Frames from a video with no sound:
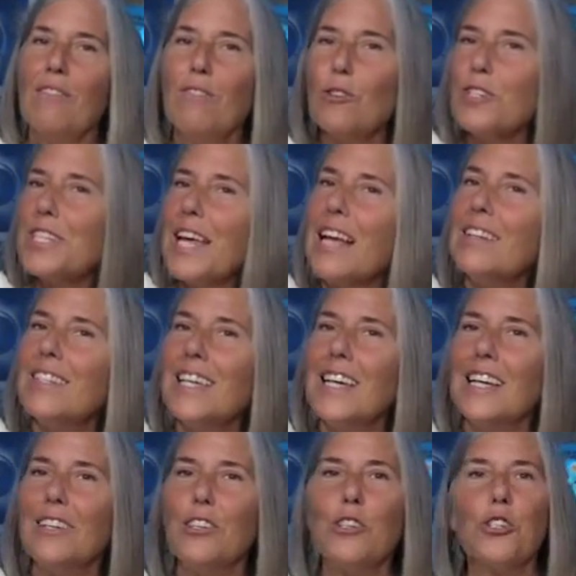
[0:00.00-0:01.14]
Verse
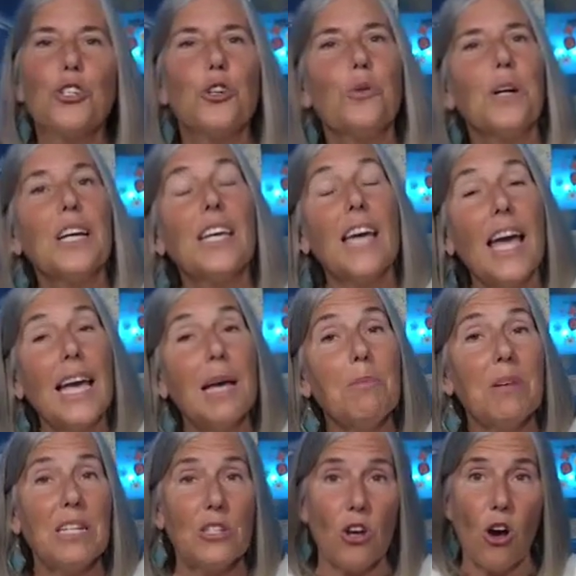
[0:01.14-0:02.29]
18, Yeshua
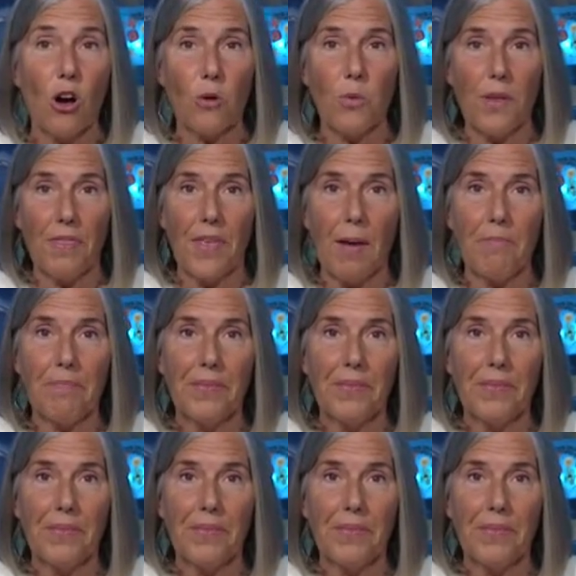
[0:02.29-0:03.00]
came and talked with them.